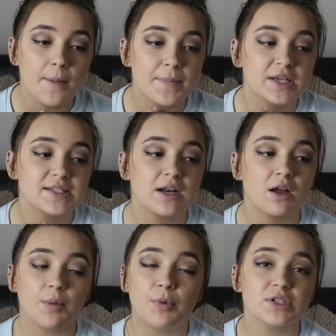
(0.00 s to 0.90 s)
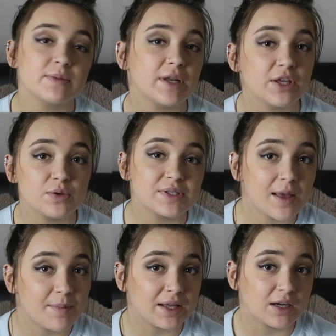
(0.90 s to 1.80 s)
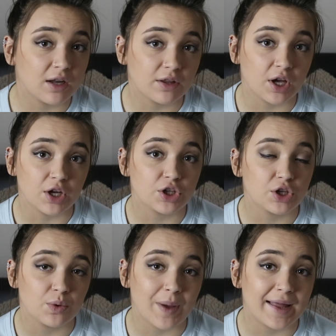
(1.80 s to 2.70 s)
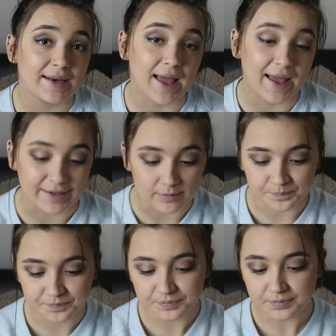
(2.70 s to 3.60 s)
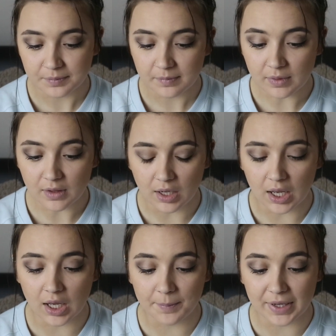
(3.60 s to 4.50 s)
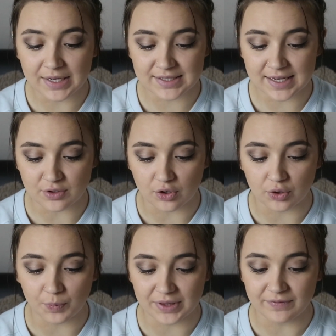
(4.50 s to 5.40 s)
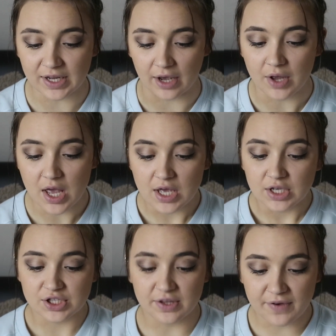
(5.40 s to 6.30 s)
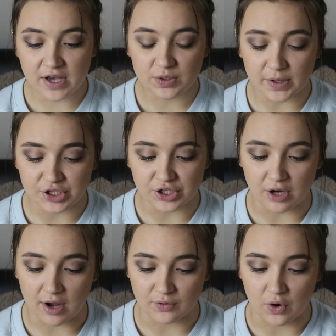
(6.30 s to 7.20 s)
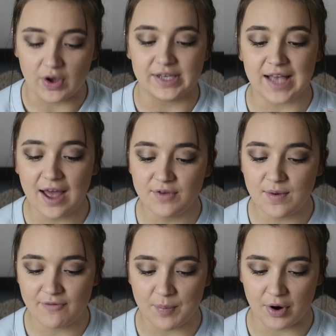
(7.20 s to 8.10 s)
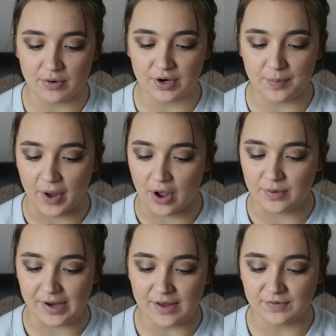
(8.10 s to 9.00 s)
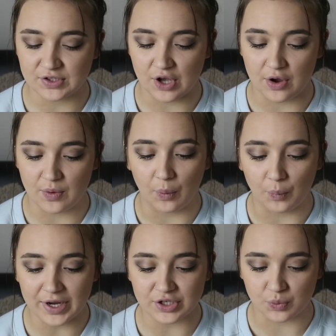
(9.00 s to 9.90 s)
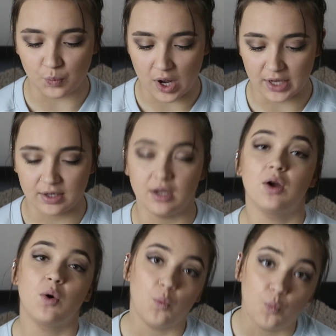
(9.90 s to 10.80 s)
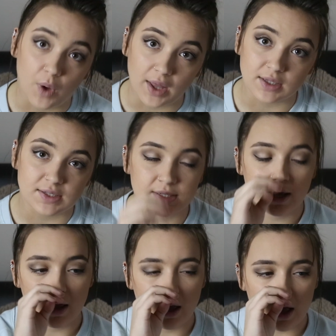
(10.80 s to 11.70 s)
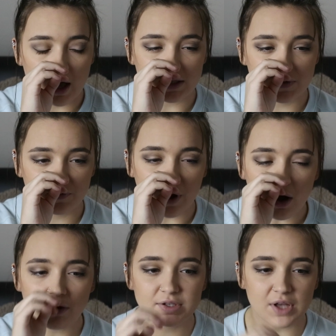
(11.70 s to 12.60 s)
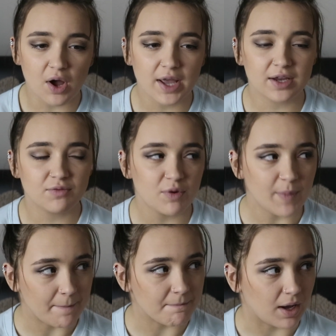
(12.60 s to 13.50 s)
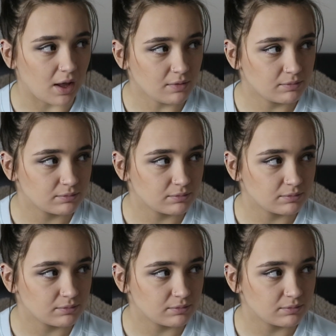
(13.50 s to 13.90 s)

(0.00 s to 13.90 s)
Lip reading: because then I could possibly use them in another Q&A. But let's get on with the video. So the first question I've got is, have you ever broken a bone? If so, which ones? As far as I can remember,